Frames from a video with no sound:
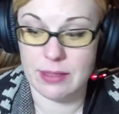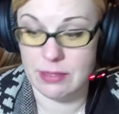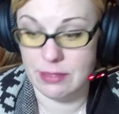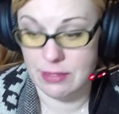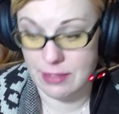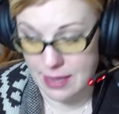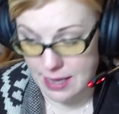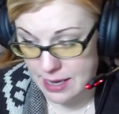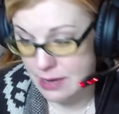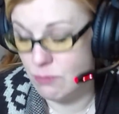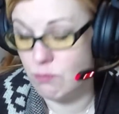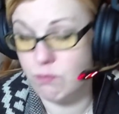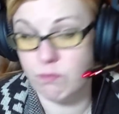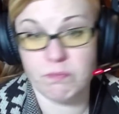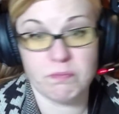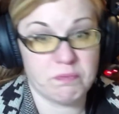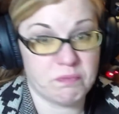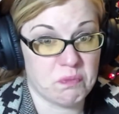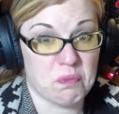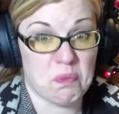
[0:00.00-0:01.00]
They
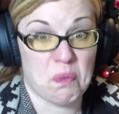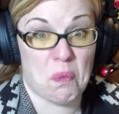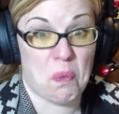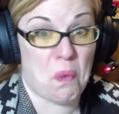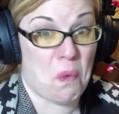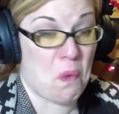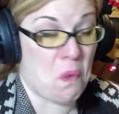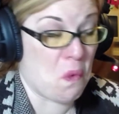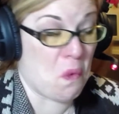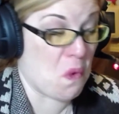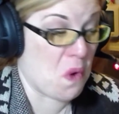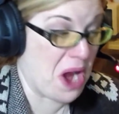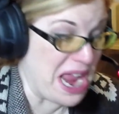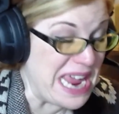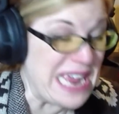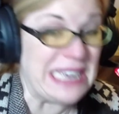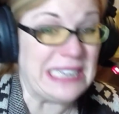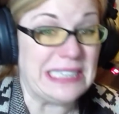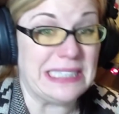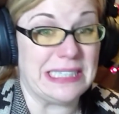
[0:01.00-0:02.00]

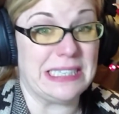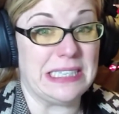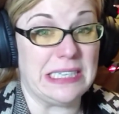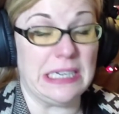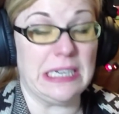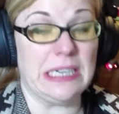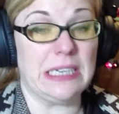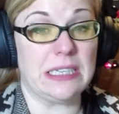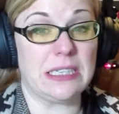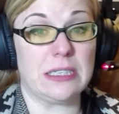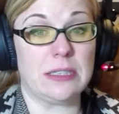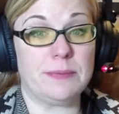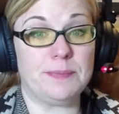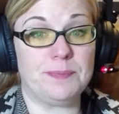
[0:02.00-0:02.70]
raised it.